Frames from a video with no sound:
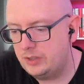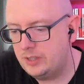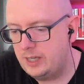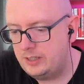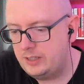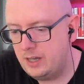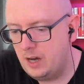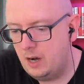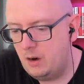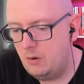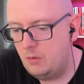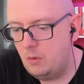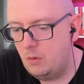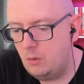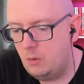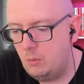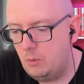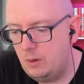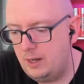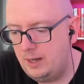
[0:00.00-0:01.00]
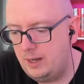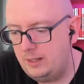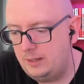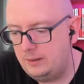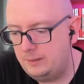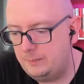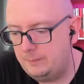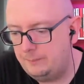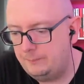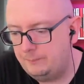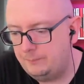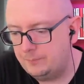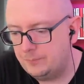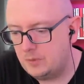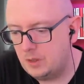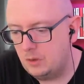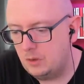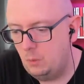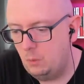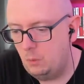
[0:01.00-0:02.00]
They'd go, well,
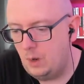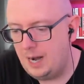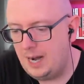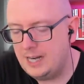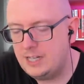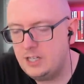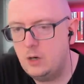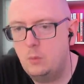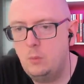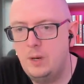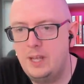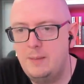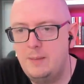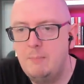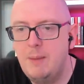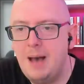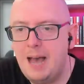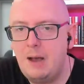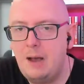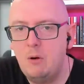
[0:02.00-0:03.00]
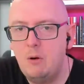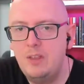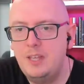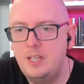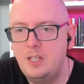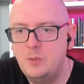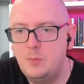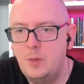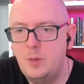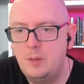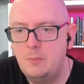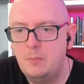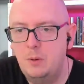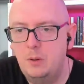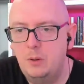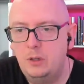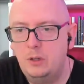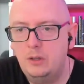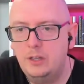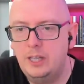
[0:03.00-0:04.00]
why don't we empower these
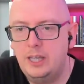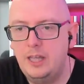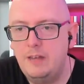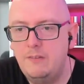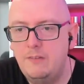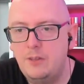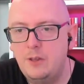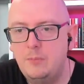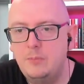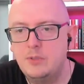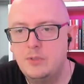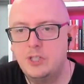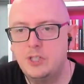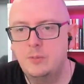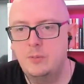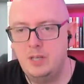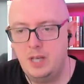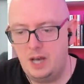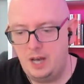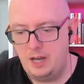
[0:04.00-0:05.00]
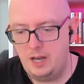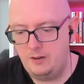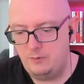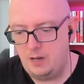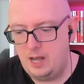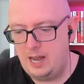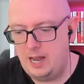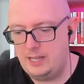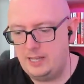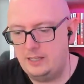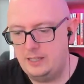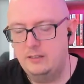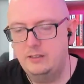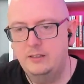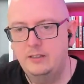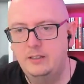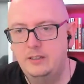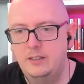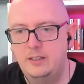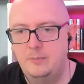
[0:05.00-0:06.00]
people, give them some kind of like
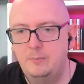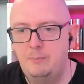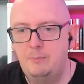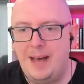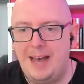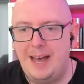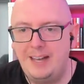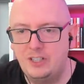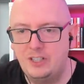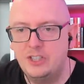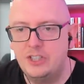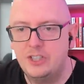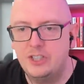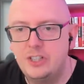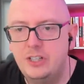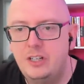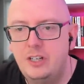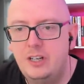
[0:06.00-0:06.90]
badge